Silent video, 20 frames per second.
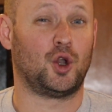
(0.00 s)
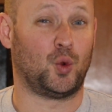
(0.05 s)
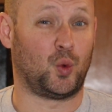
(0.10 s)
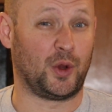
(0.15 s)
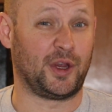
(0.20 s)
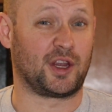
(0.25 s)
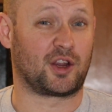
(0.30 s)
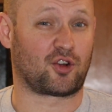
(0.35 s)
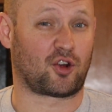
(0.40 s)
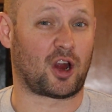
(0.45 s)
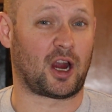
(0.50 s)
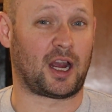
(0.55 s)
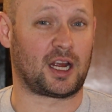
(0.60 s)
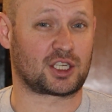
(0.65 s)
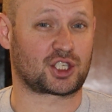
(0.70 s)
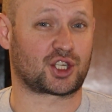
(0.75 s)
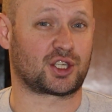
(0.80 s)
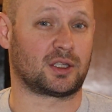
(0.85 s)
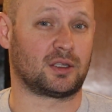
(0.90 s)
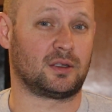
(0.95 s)
We
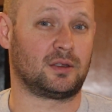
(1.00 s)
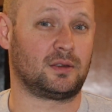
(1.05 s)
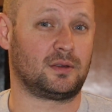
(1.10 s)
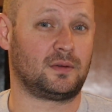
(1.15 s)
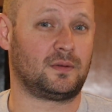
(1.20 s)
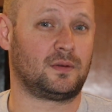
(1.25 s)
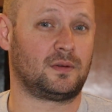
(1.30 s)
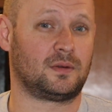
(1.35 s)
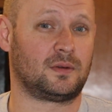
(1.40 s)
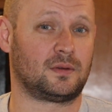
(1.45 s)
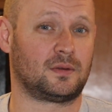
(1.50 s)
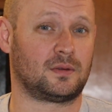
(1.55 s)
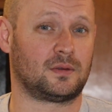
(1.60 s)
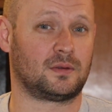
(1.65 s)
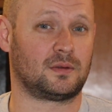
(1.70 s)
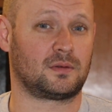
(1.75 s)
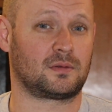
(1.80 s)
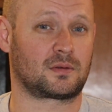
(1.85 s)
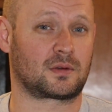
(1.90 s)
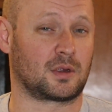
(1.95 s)
crashed it.
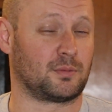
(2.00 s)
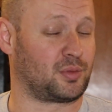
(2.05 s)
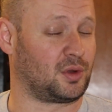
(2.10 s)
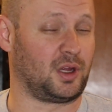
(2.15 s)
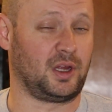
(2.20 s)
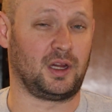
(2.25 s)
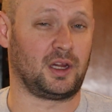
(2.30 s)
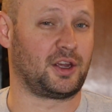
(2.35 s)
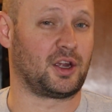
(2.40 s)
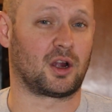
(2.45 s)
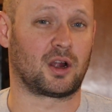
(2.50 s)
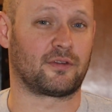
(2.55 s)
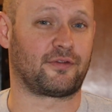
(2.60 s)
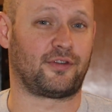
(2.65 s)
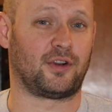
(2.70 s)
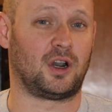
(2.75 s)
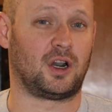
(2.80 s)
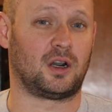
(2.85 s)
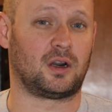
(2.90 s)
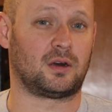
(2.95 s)
Completely our
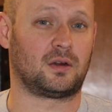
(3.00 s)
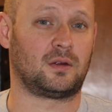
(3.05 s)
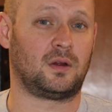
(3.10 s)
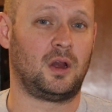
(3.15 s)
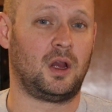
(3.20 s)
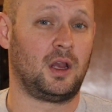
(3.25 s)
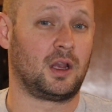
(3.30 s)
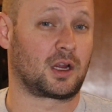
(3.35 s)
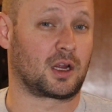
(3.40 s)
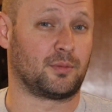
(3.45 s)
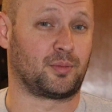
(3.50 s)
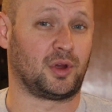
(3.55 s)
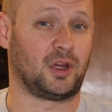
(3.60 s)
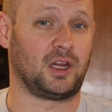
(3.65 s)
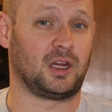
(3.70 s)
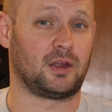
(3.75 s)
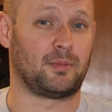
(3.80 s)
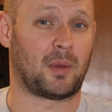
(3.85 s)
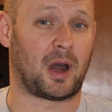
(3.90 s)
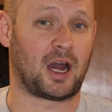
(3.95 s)
fault.
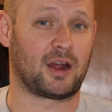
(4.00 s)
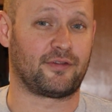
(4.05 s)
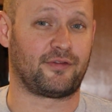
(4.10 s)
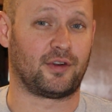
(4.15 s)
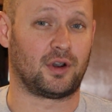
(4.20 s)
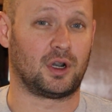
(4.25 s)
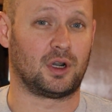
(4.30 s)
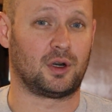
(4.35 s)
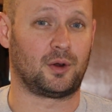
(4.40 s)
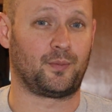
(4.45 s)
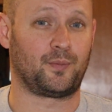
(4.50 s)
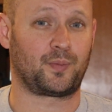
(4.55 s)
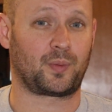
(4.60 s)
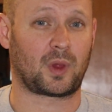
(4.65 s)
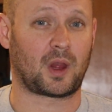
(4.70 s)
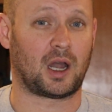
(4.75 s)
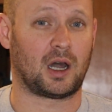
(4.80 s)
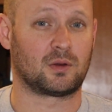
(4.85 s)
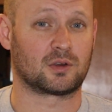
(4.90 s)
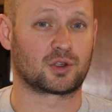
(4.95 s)
Completely my fault.
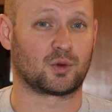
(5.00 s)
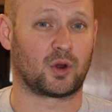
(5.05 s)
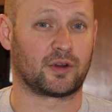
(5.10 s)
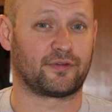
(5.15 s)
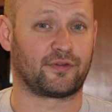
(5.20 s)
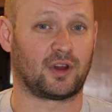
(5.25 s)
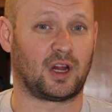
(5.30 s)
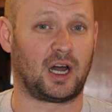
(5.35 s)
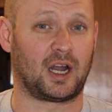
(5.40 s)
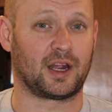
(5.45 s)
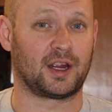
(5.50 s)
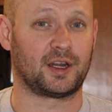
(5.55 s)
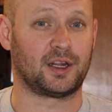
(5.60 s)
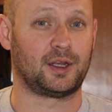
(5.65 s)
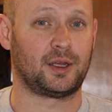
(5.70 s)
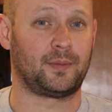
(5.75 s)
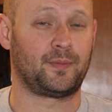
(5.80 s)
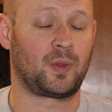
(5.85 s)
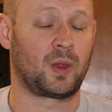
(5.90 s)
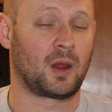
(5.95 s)
I was the one flying
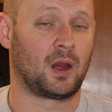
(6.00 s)
it.